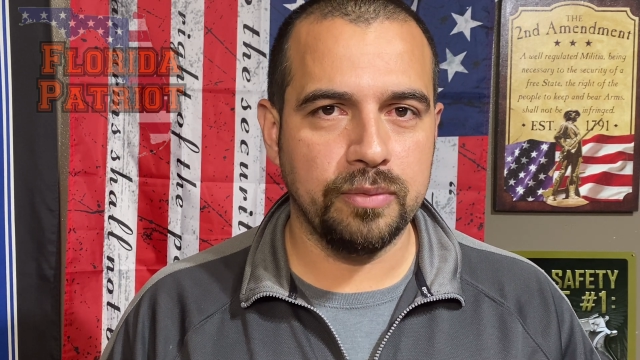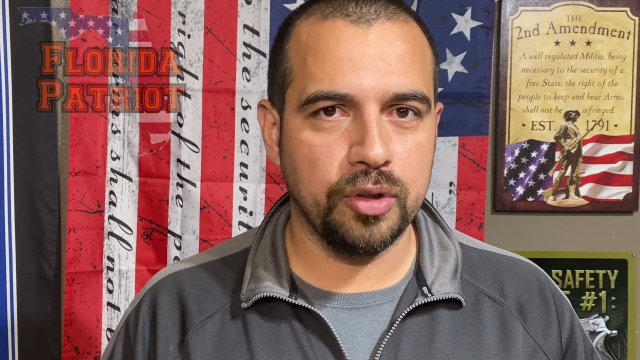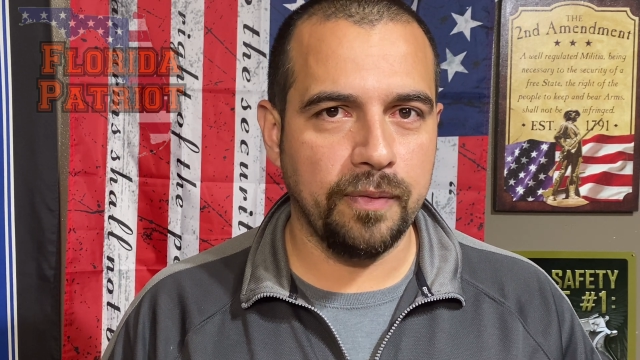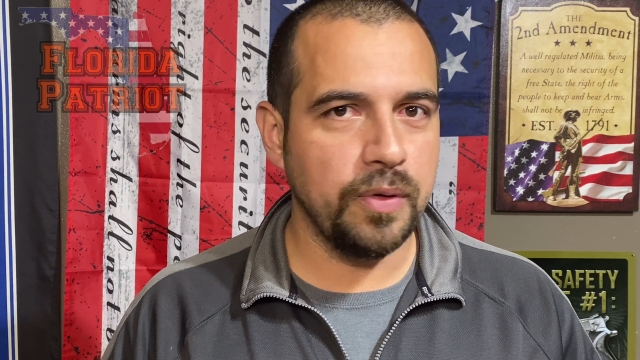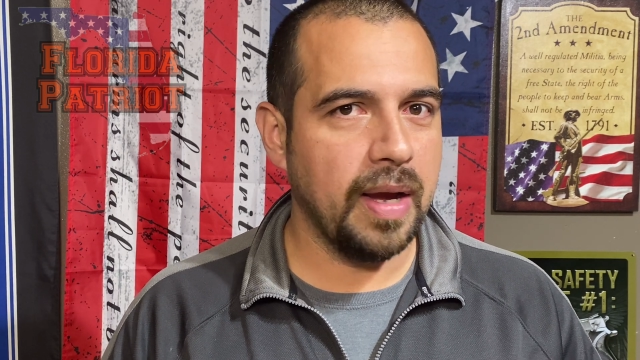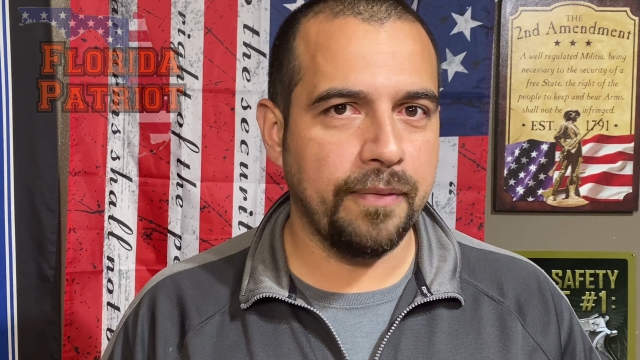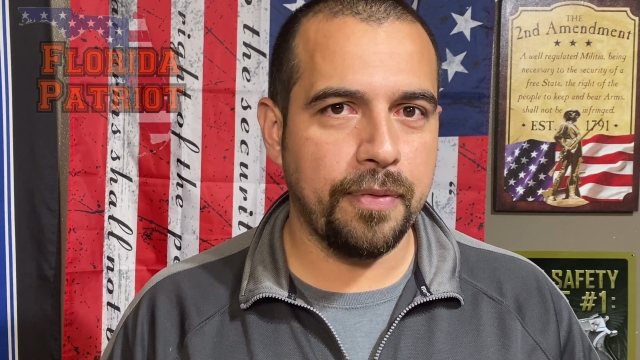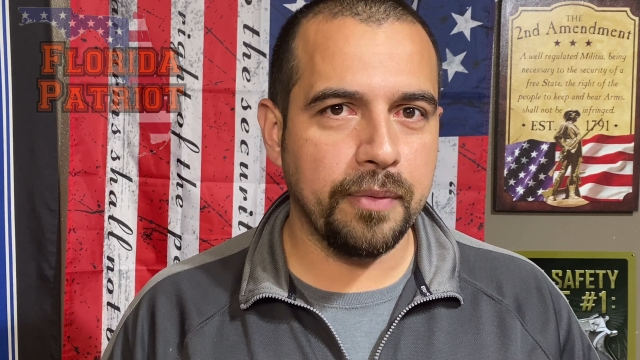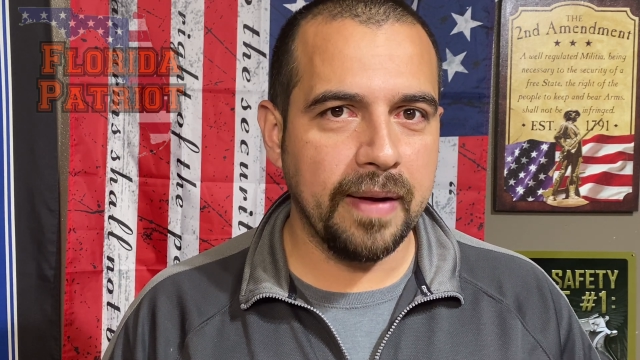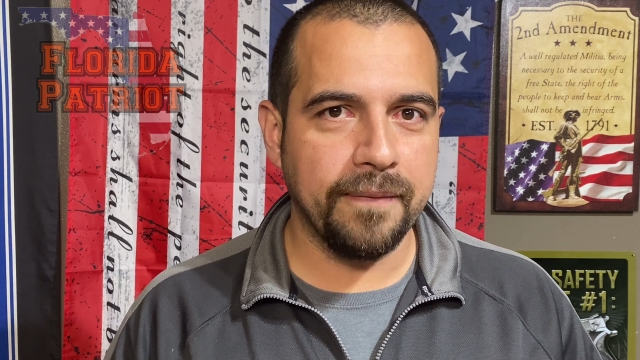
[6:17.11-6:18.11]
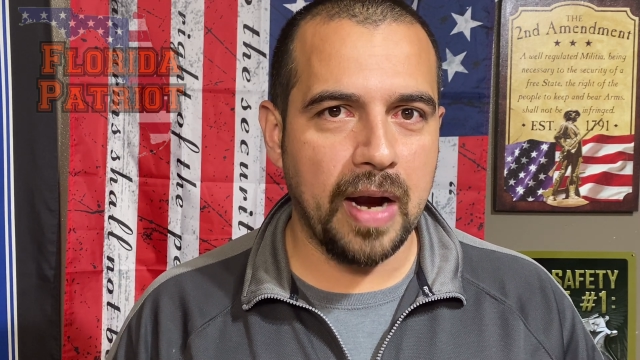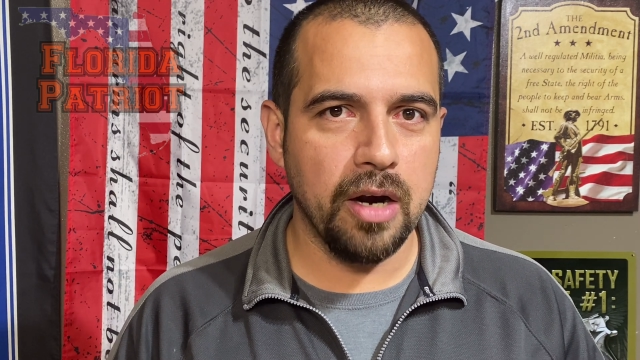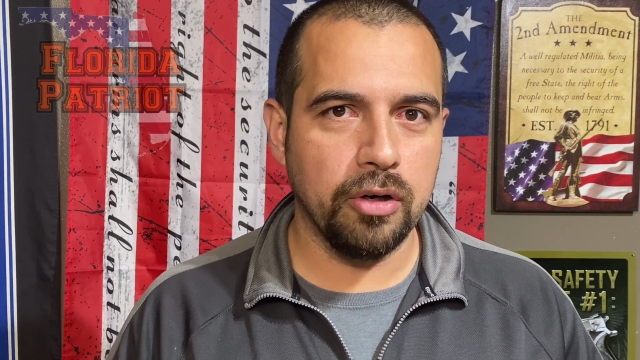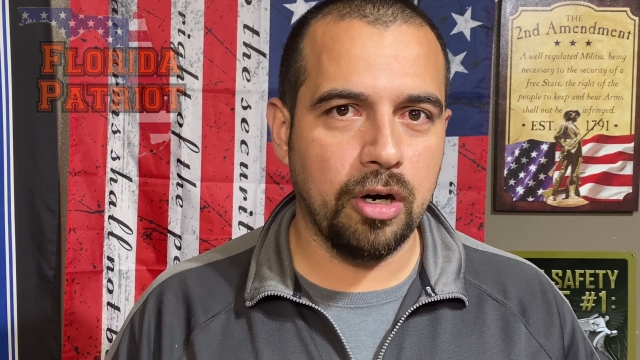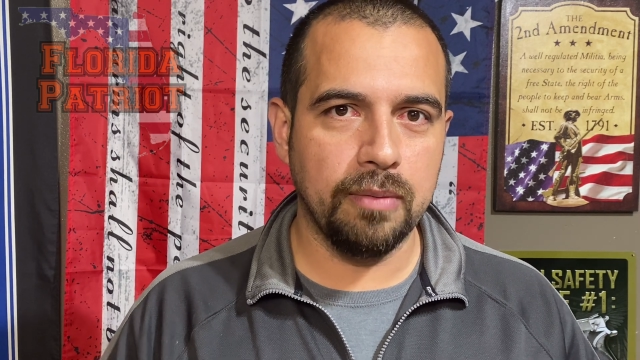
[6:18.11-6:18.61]
So if you have 3
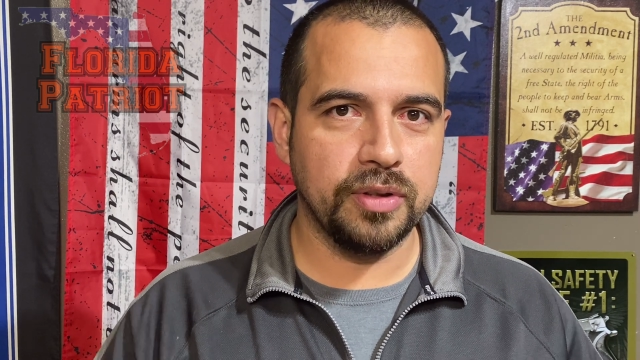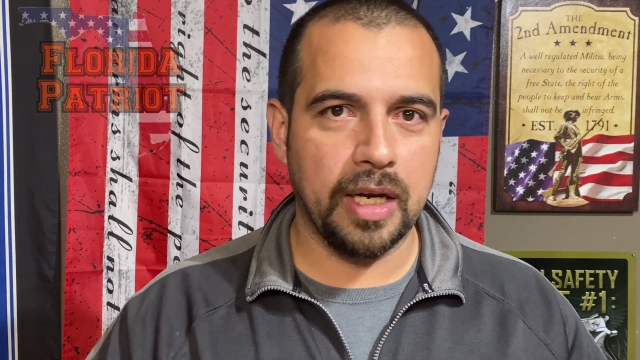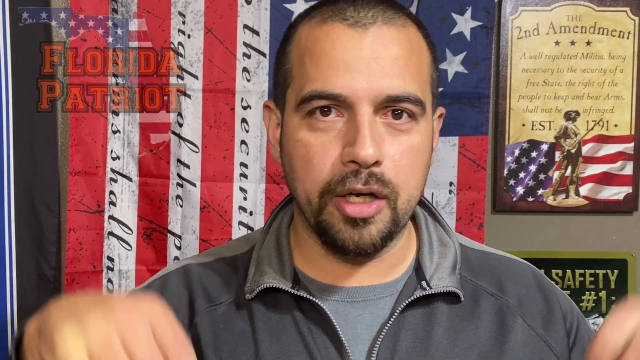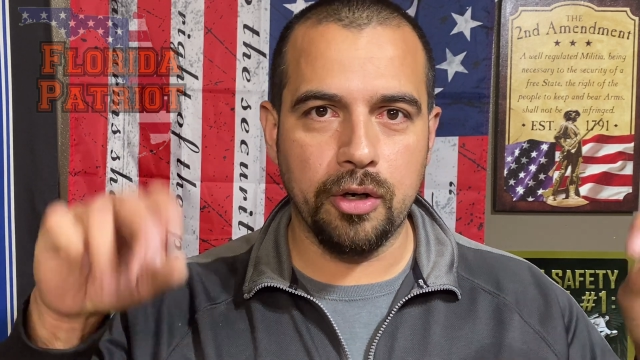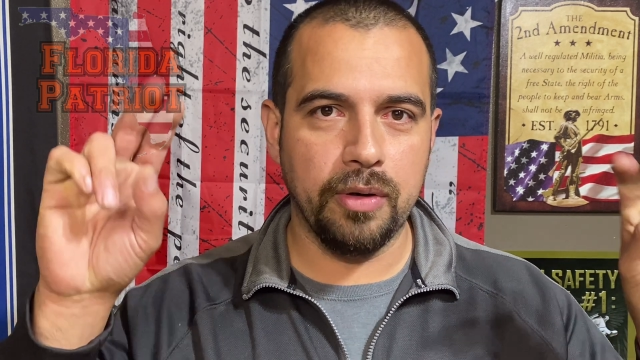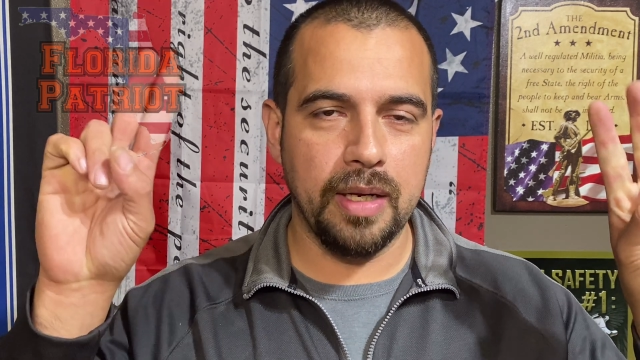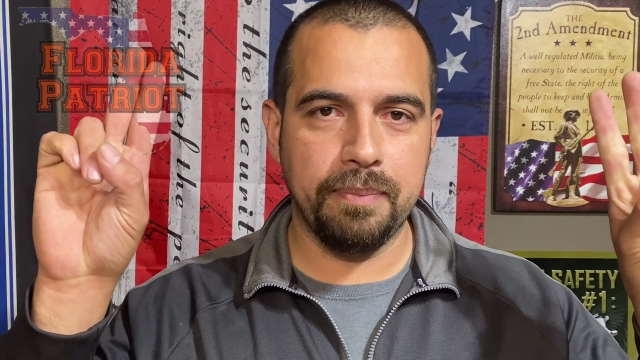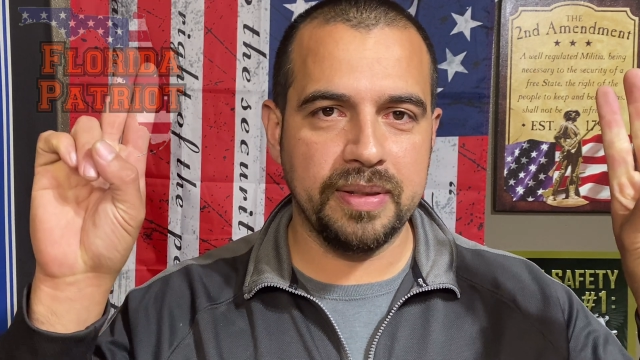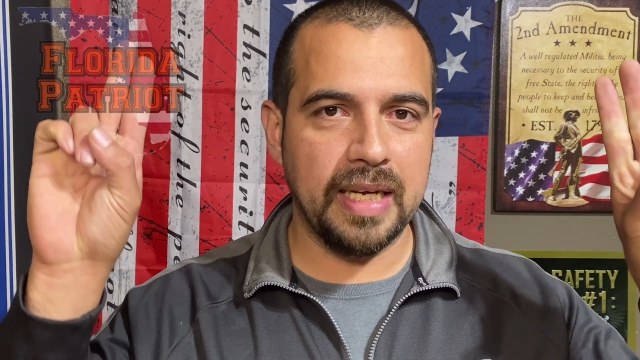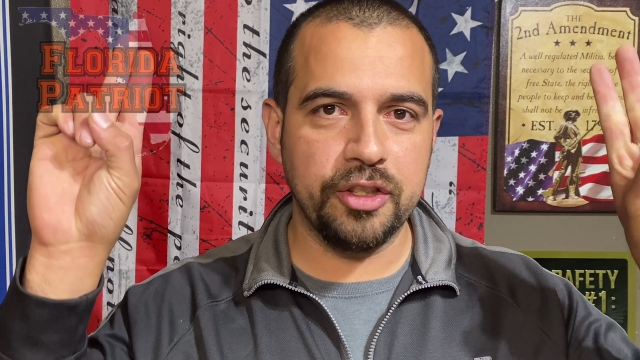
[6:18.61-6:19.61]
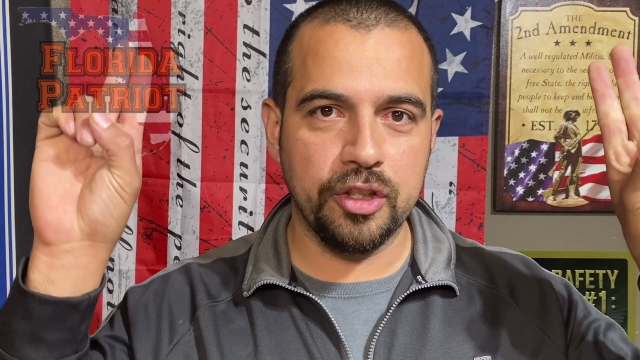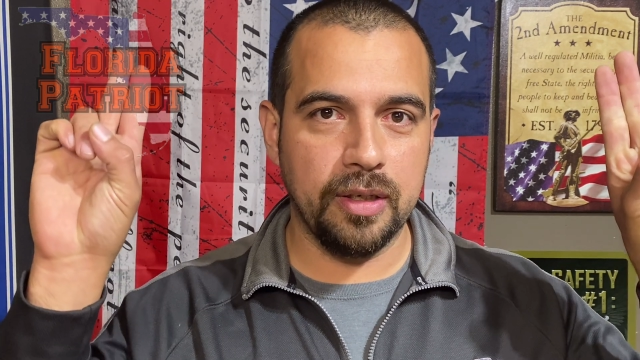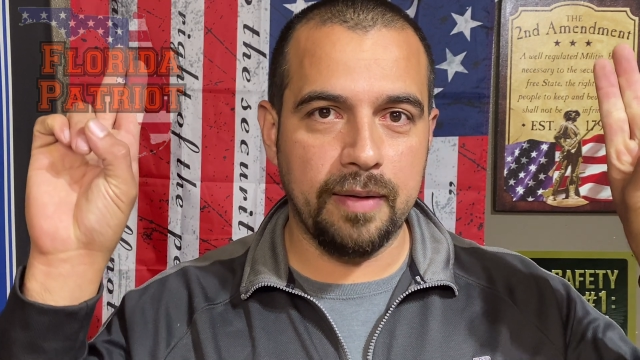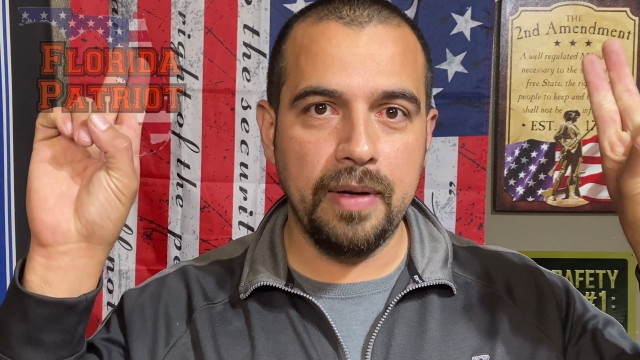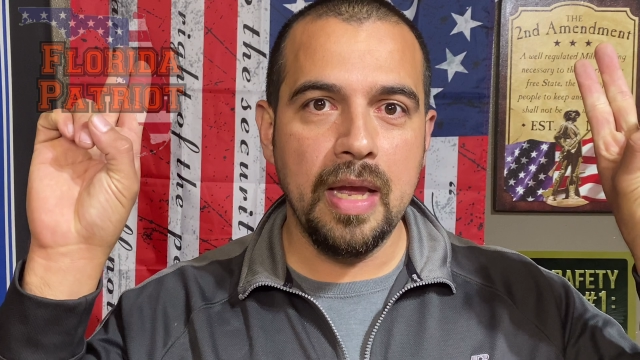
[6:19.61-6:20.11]
firearms that you're in possession
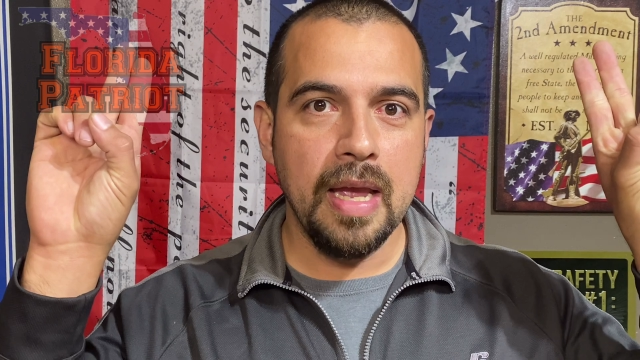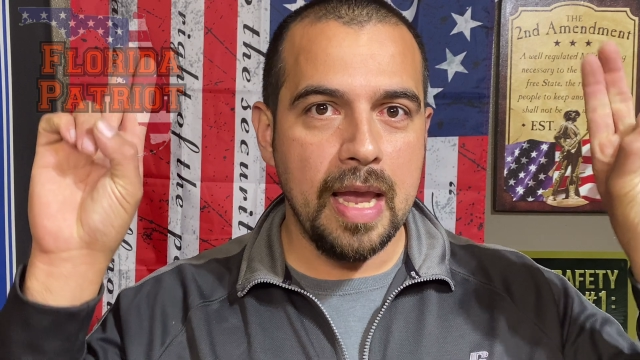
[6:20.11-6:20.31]
of